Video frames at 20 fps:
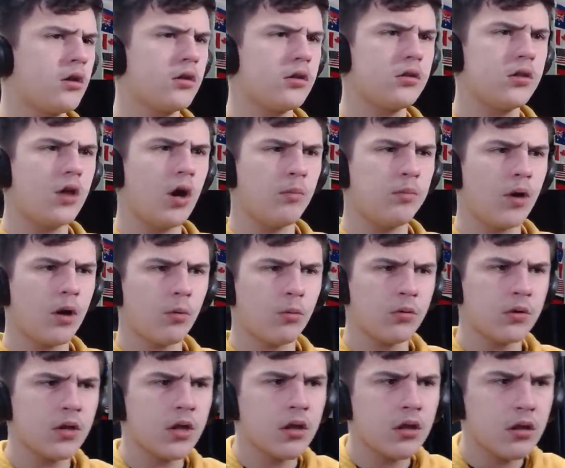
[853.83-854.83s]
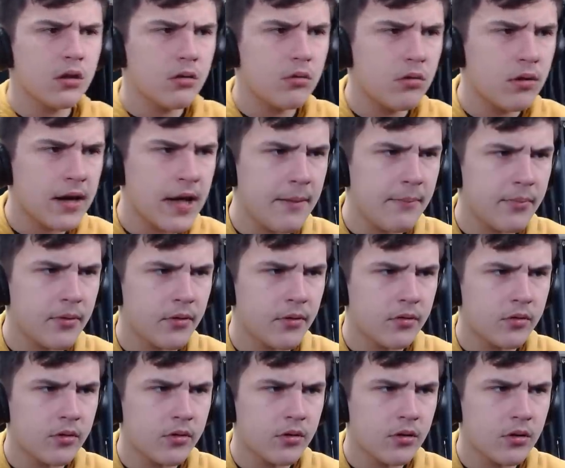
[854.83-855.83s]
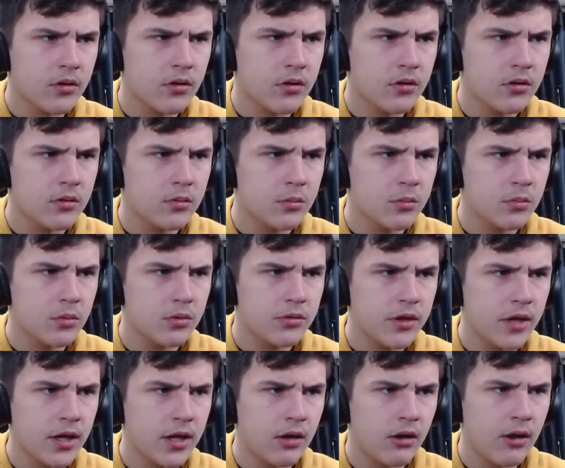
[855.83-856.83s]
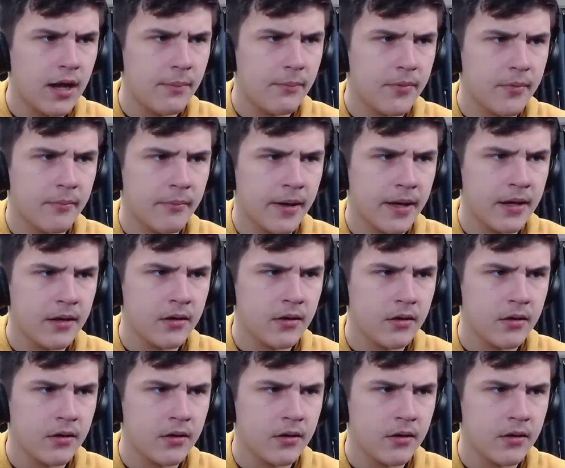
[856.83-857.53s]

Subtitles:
Yo, bro, what happened? What the hell happened, man?